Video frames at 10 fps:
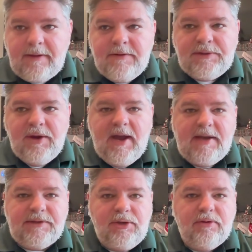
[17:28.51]
So,
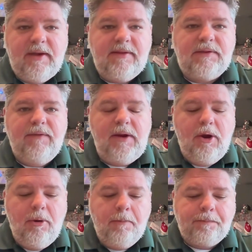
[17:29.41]
guys, you'll get this
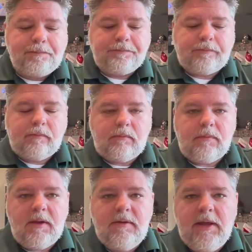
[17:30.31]
video
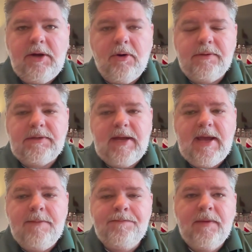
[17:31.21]
later on
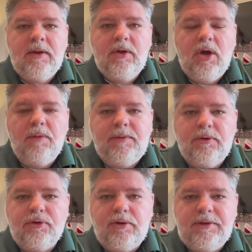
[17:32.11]
today. Hope you
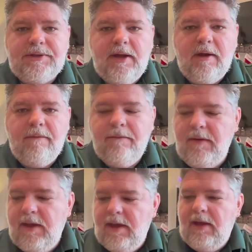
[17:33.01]
enjoy yourself.
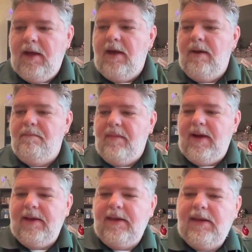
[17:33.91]

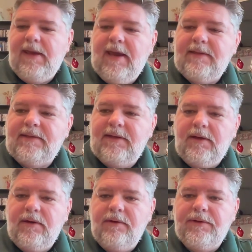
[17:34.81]
My kitty cat
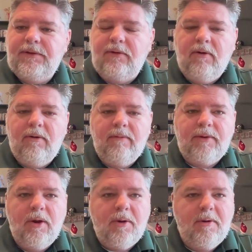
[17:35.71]
Snickers, or
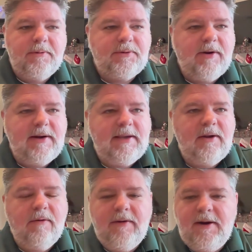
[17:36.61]
Coco, is trying to
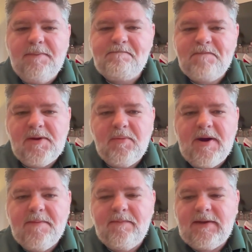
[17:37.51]
get over here.
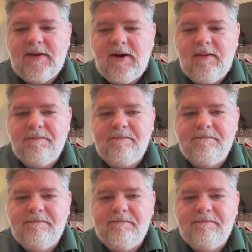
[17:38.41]
Anyway, take care.